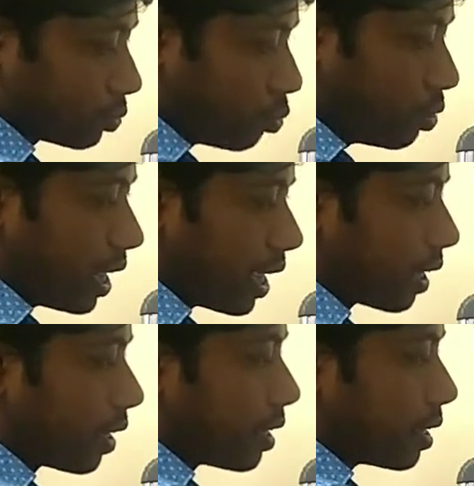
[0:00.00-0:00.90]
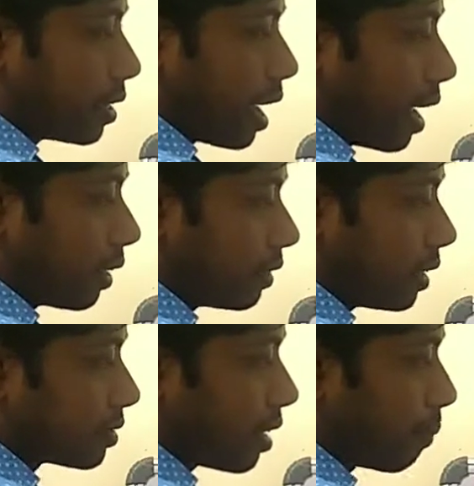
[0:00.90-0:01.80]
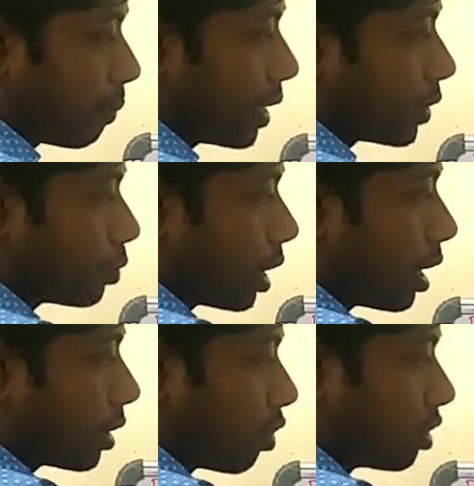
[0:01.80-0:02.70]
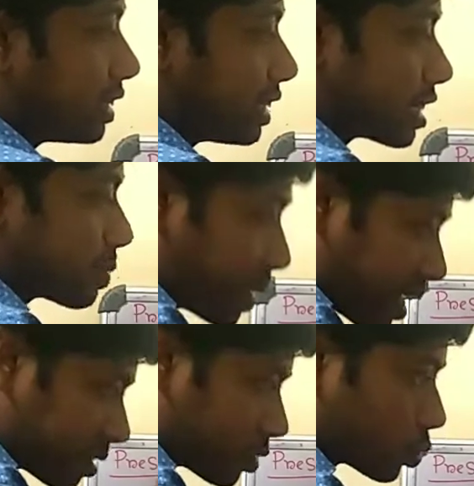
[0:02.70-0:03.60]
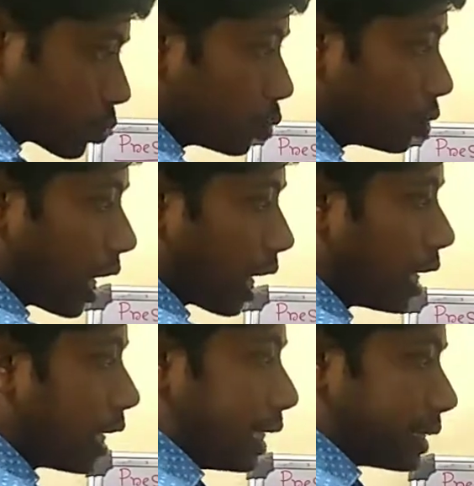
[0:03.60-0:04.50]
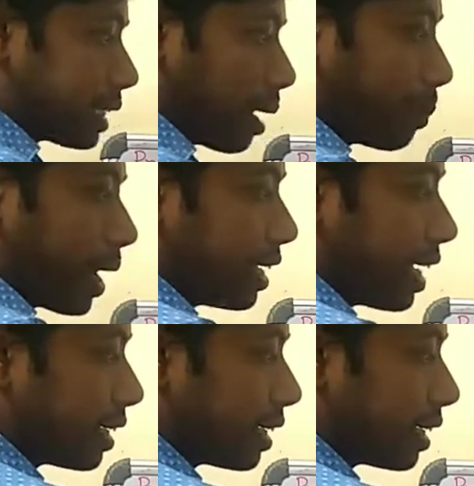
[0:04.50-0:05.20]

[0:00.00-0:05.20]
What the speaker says: cool air and then supply to the conditioned space to the supply